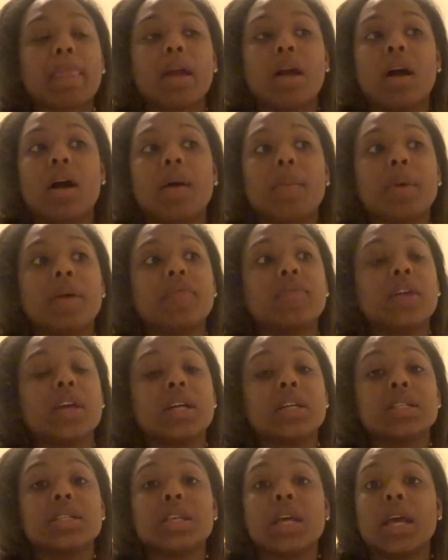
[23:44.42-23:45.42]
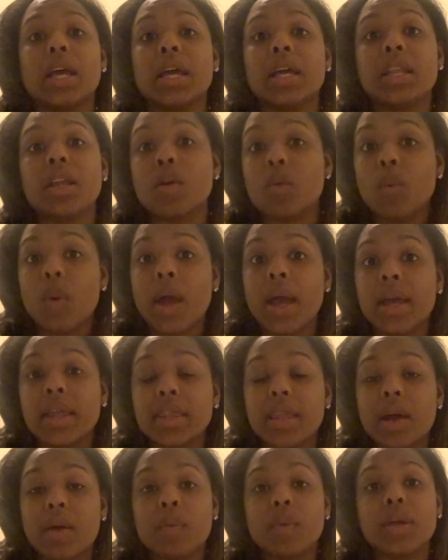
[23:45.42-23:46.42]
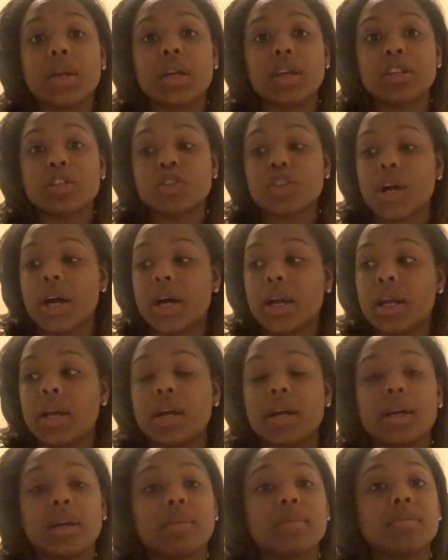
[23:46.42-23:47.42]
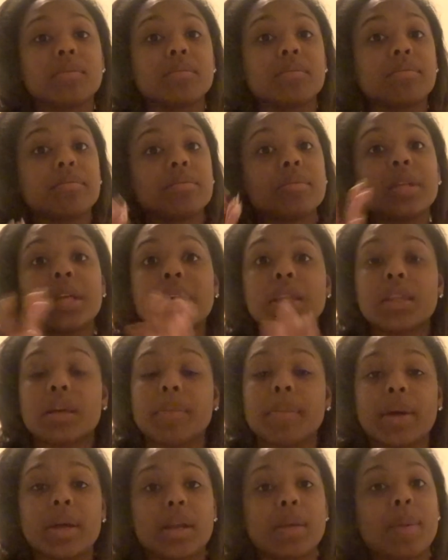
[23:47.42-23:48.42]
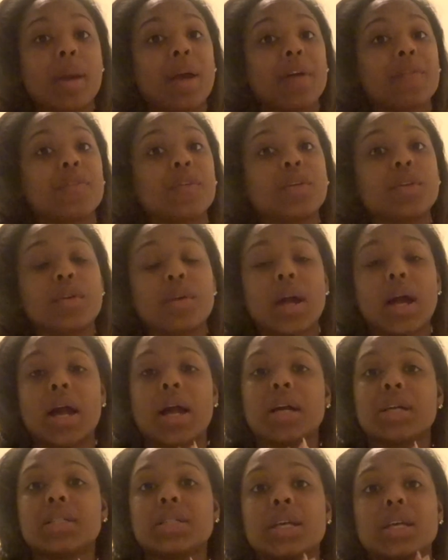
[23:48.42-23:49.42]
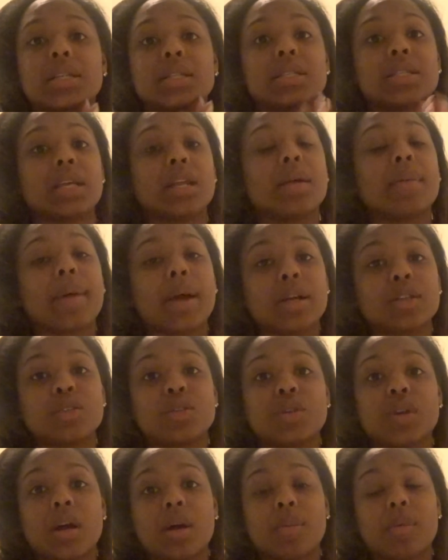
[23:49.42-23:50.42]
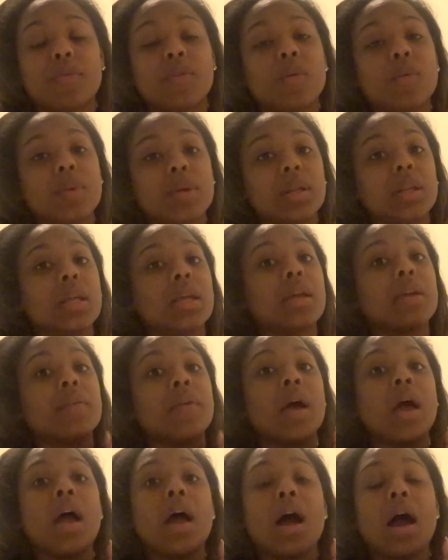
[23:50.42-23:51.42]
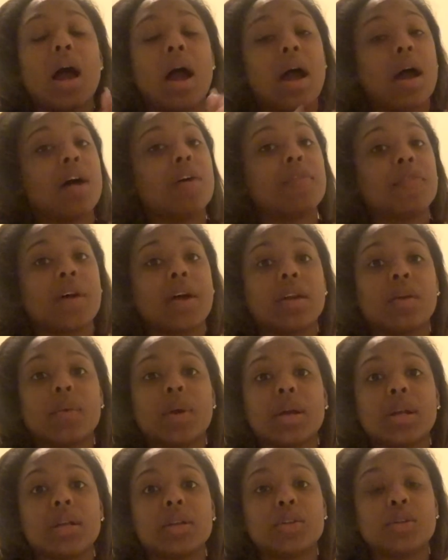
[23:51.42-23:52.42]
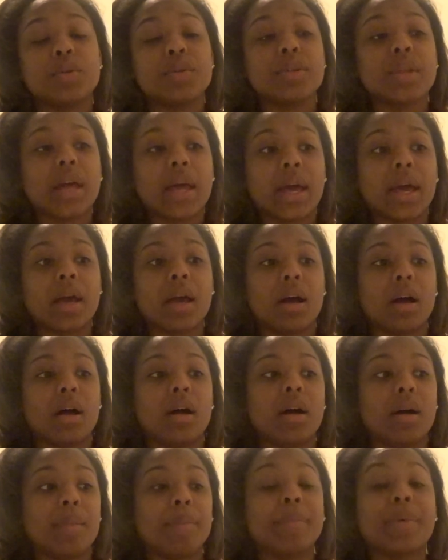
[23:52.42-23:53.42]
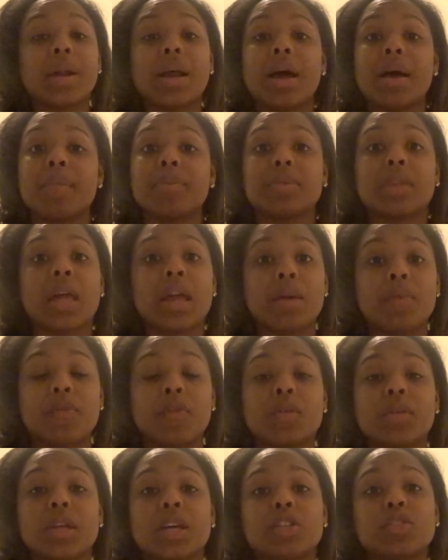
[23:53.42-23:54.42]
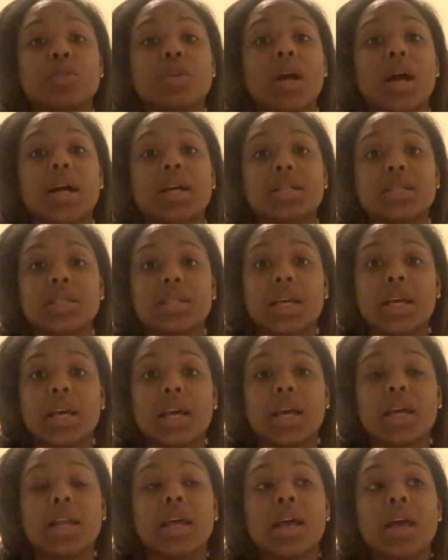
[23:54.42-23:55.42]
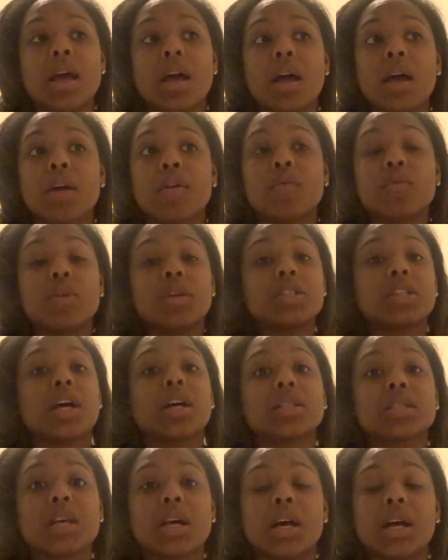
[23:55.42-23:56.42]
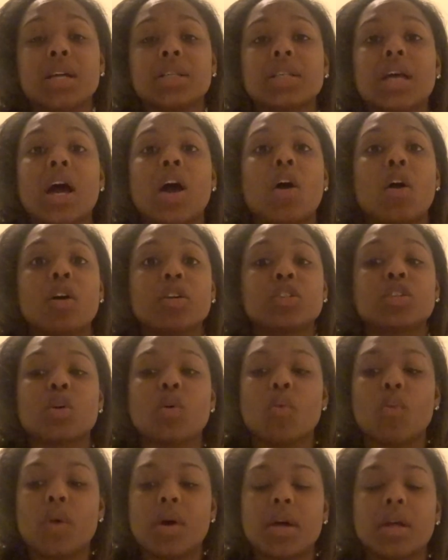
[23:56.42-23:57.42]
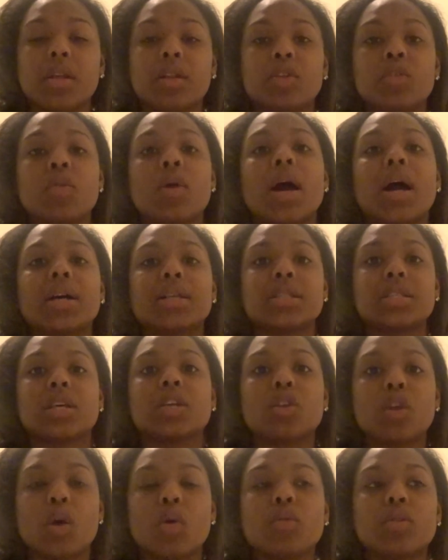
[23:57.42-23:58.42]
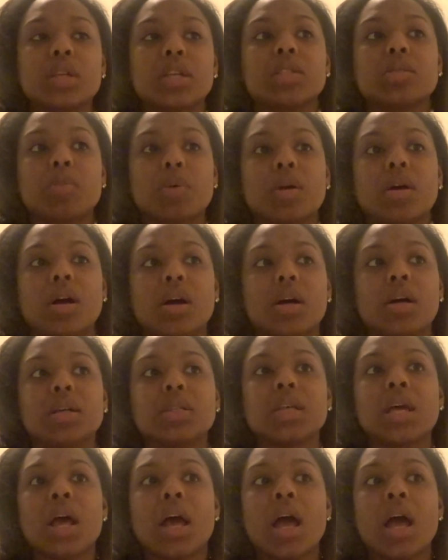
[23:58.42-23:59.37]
If there's any way that we can try to get the money back for you guys and send it back to y'all before we leave, I'll find a way to do that. But I'm thankful that you guys did reach out to us. I also want you guys to know this because,